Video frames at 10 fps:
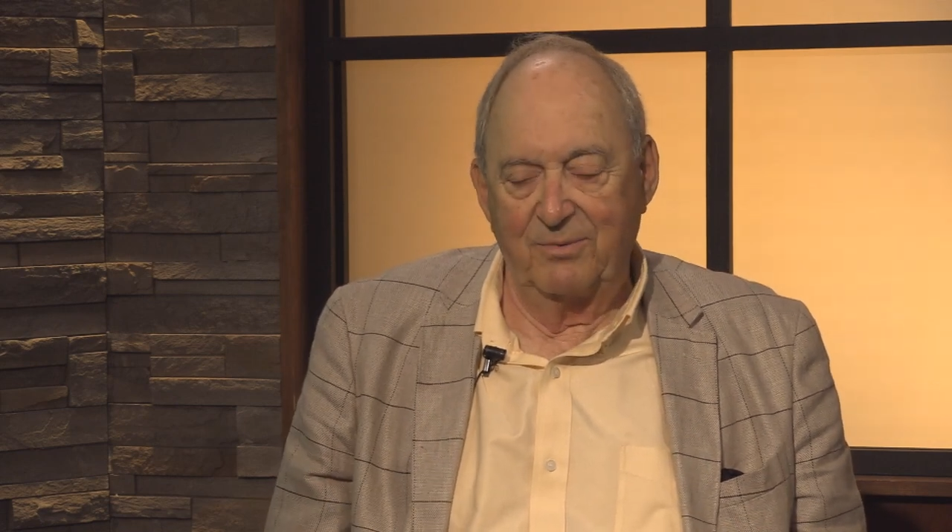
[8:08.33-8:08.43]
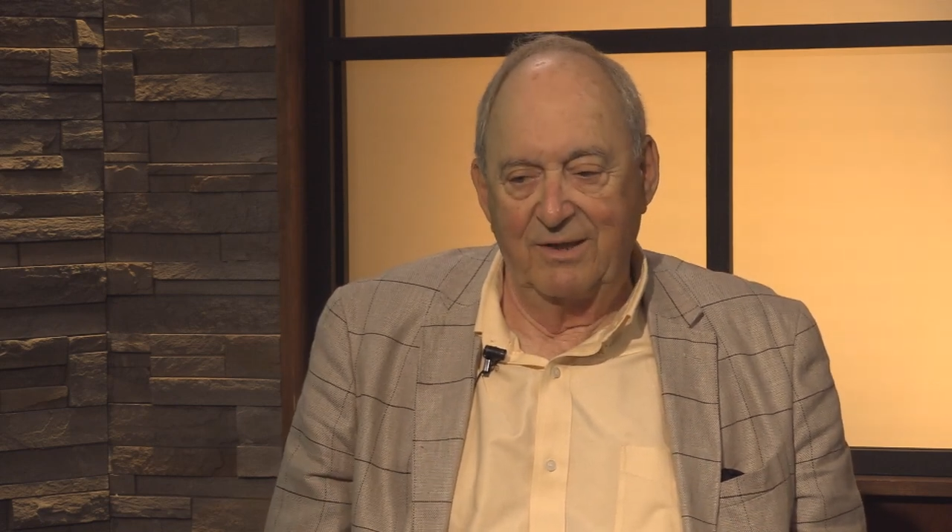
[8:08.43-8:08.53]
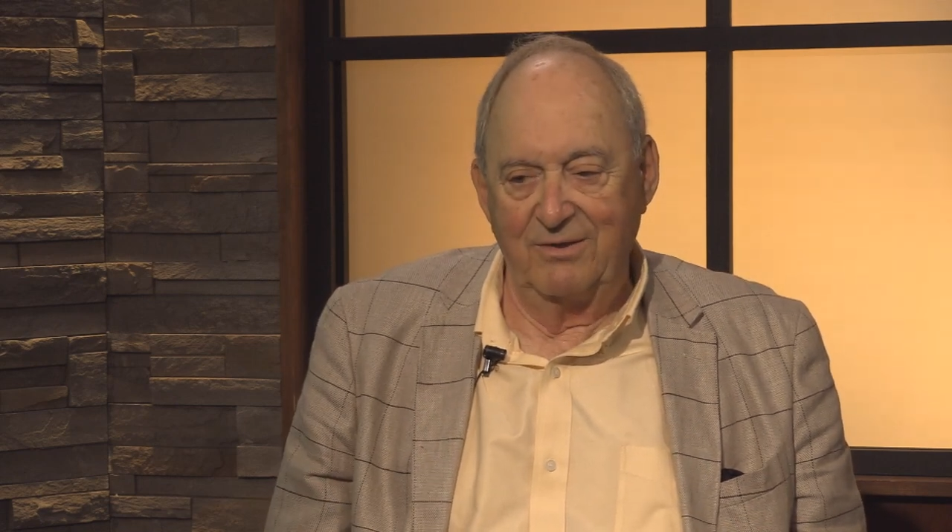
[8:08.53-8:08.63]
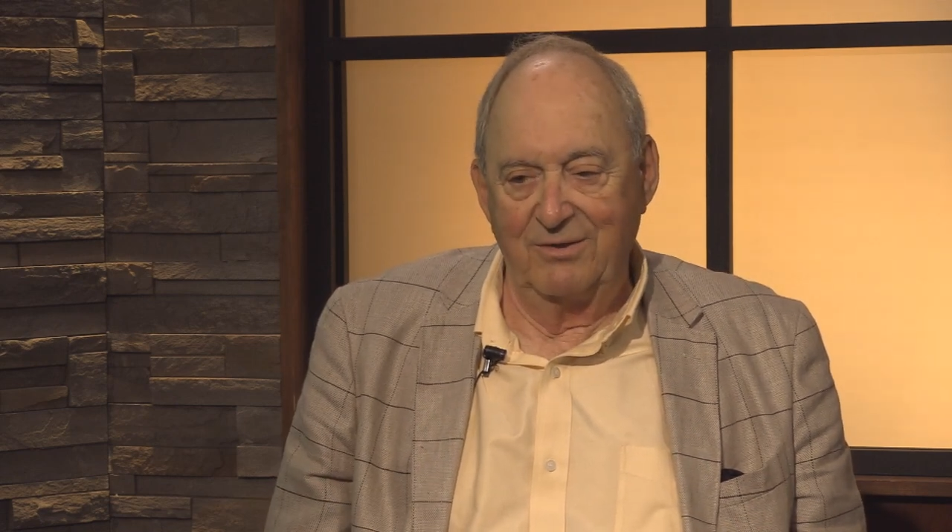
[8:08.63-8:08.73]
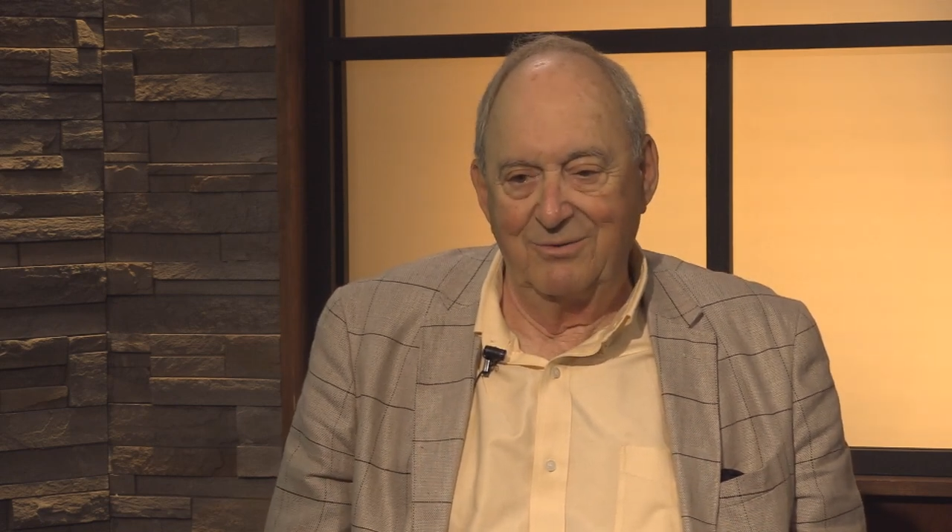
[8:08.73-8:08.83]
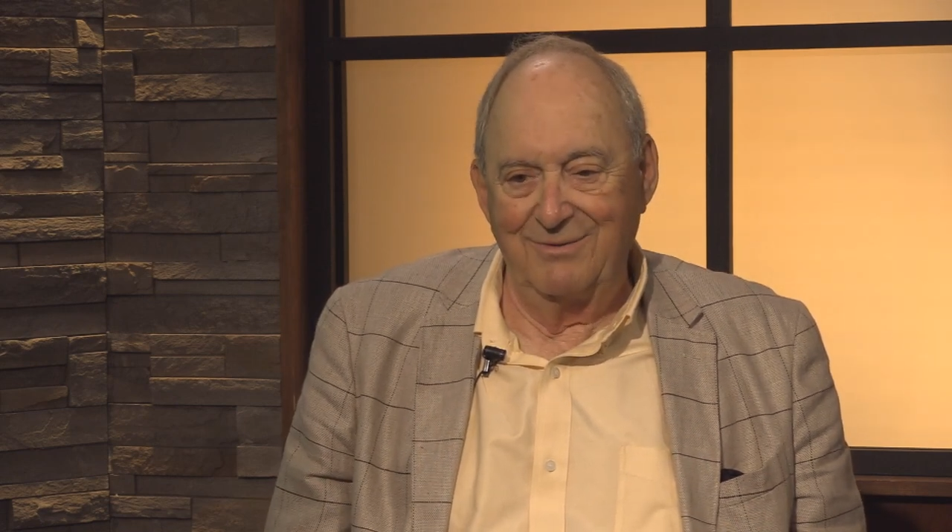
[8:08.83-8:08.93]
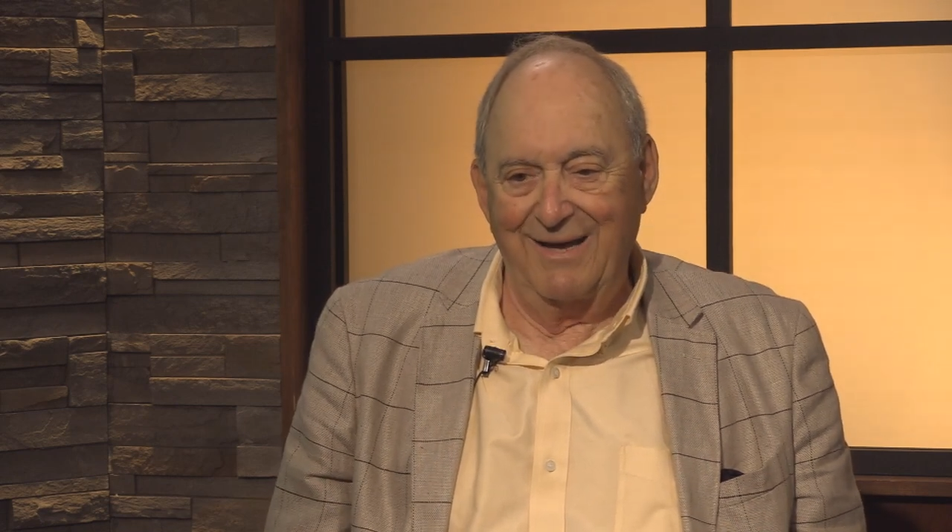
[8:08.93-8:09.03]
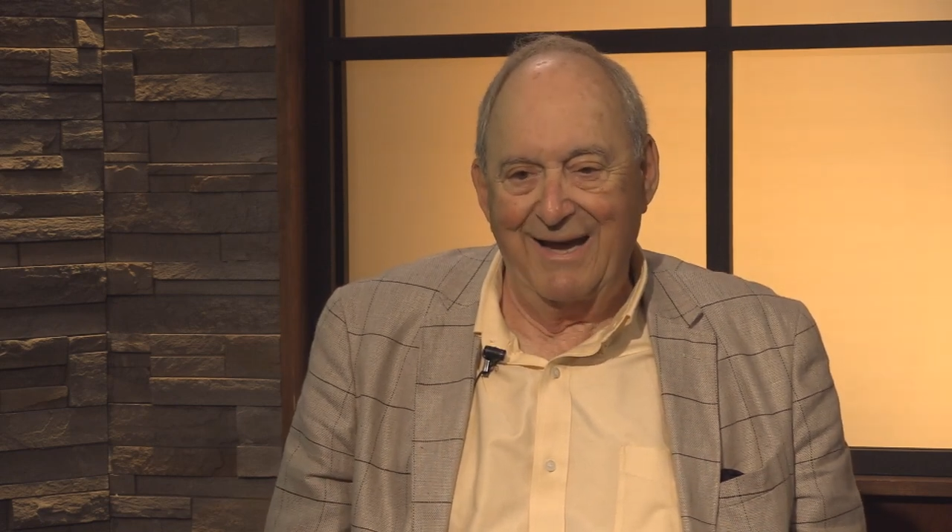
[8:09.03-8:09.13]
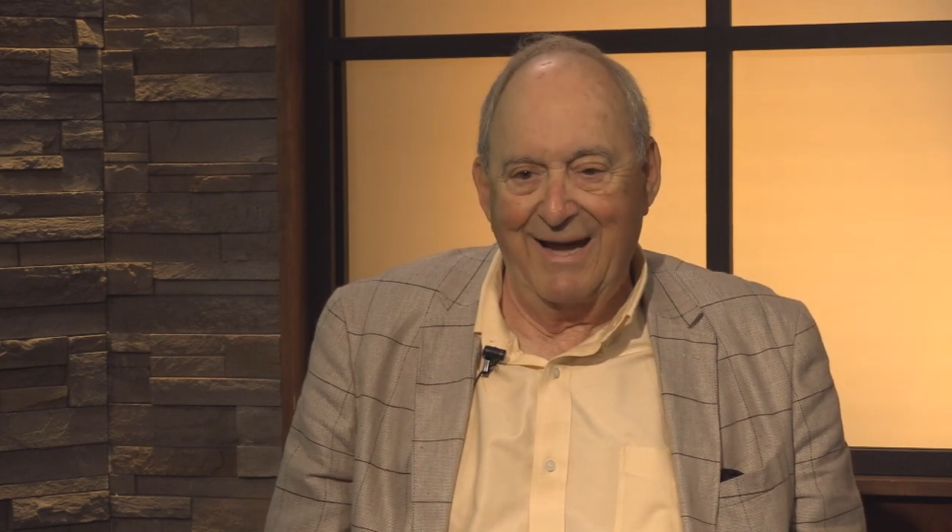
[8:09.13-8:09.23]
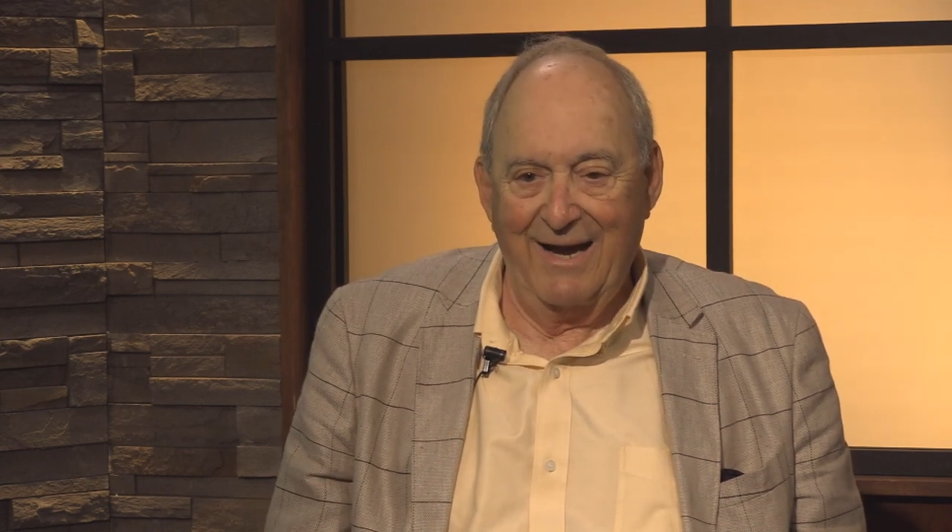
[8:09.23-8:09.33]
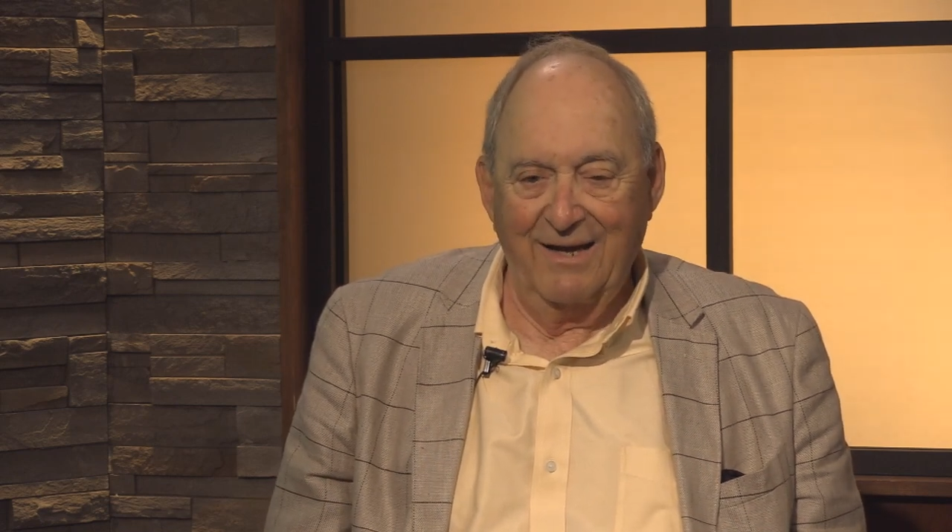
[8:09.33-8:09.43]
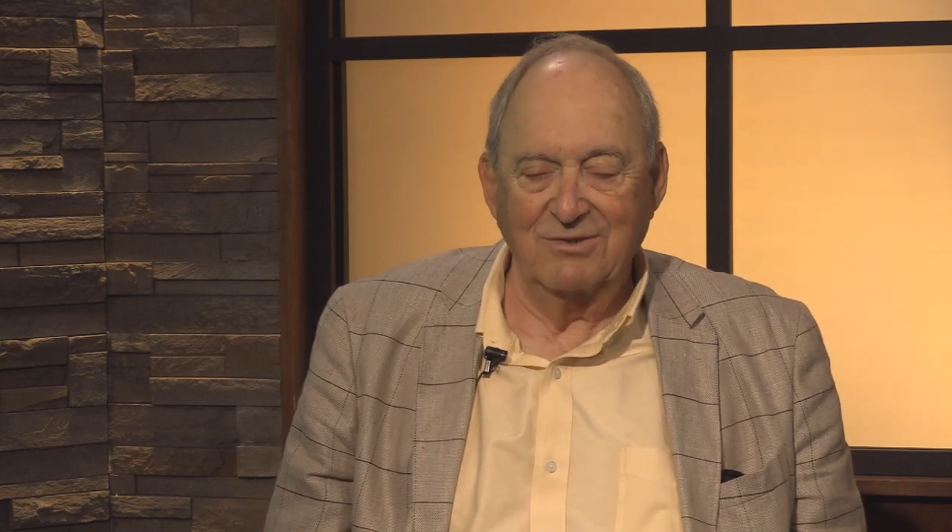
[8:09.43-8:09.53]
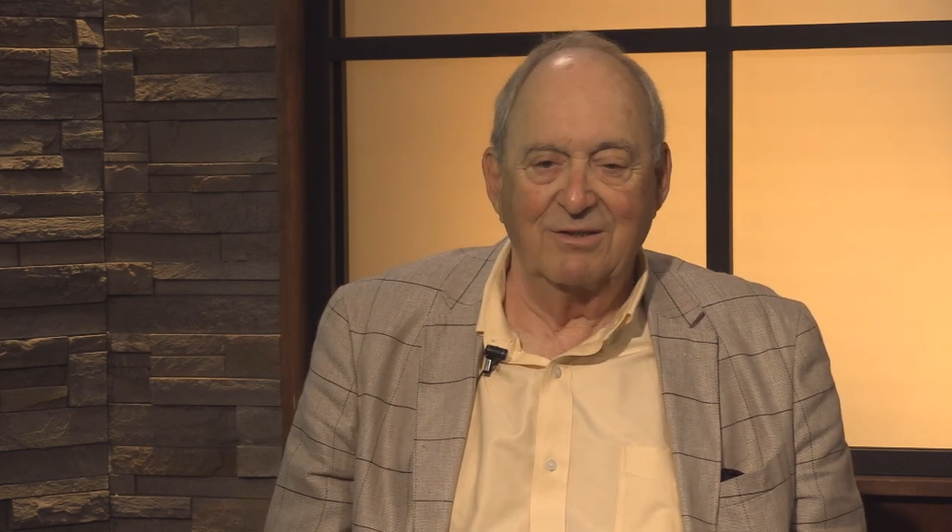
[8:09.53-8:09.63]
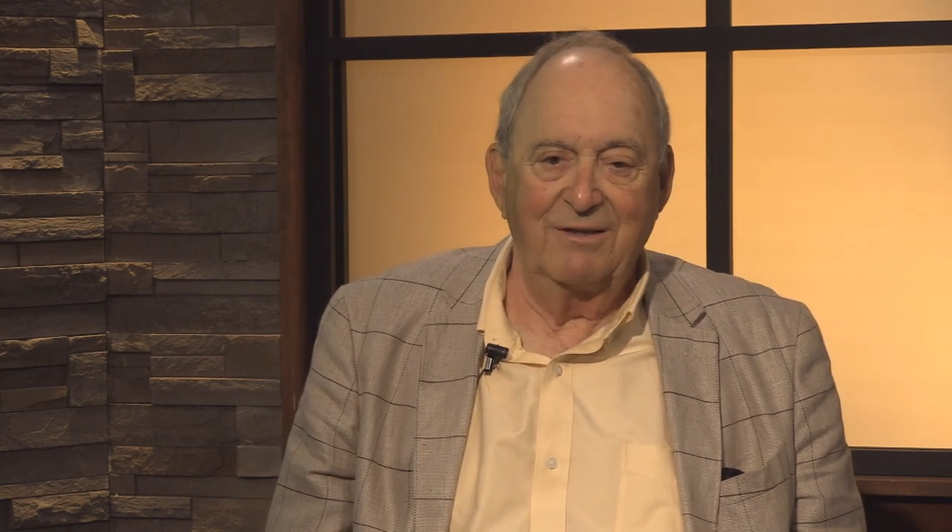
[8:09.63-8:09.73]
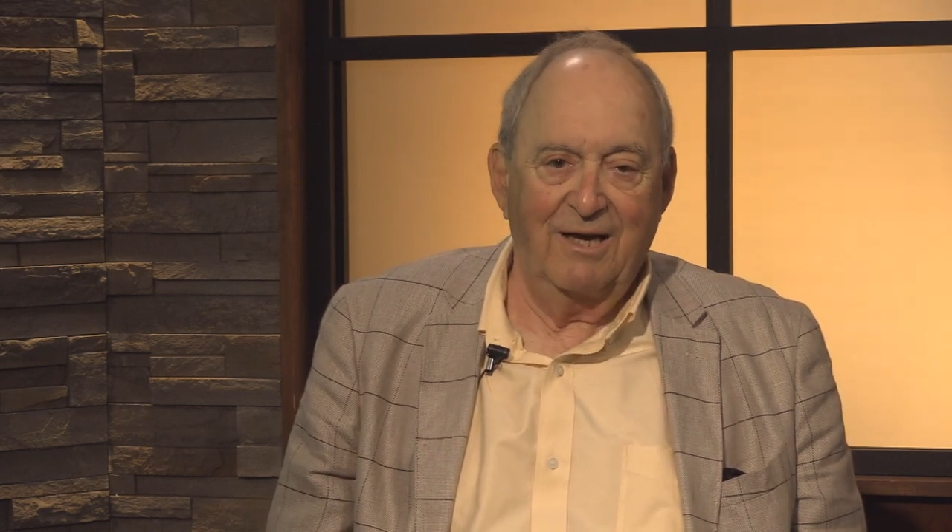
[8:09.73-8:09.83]
but you
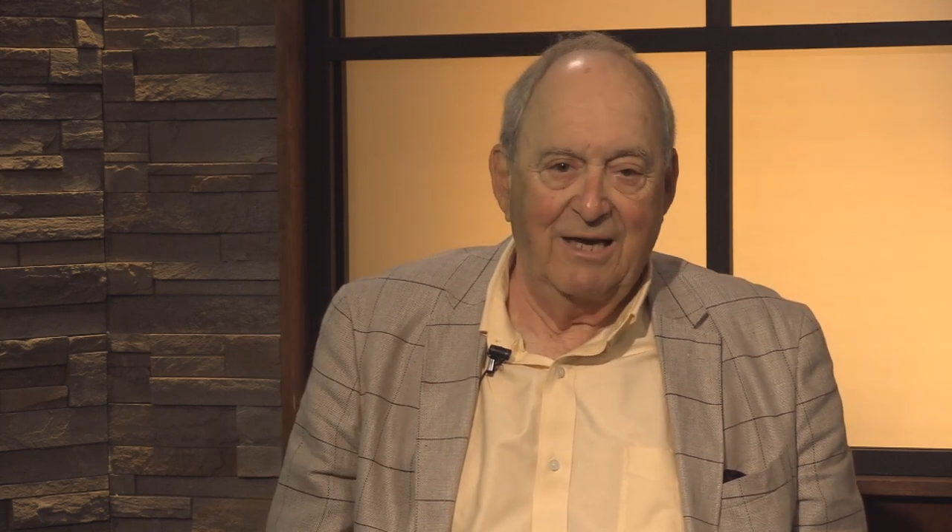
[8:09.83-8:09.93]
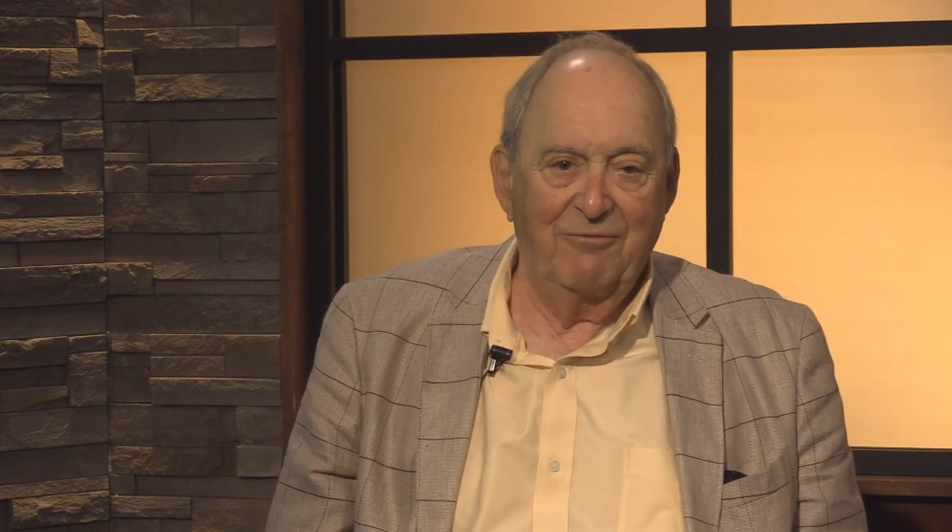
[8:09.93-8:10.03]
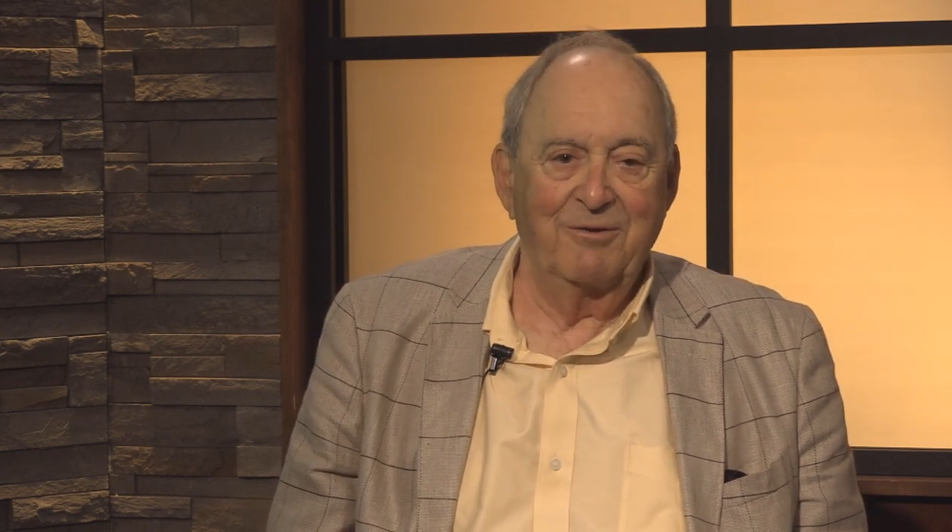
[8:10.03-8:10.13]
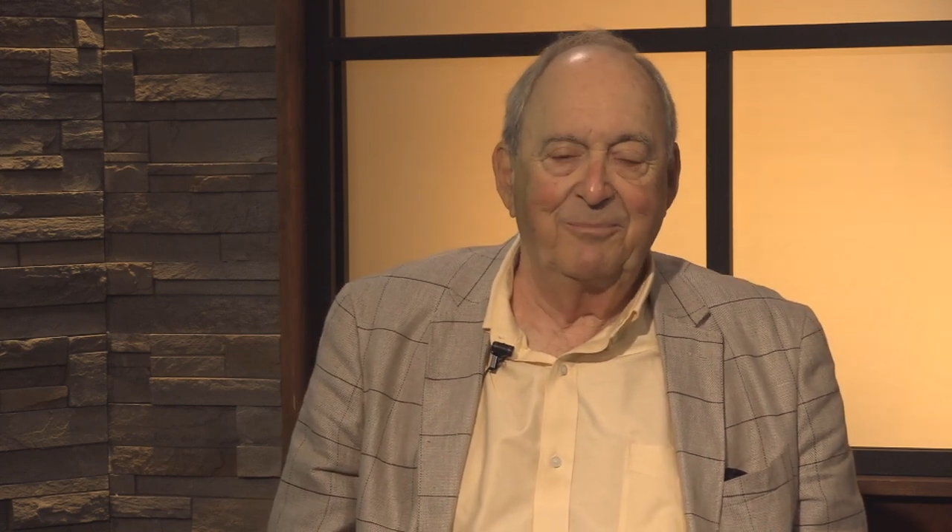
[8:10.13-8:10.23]
actually have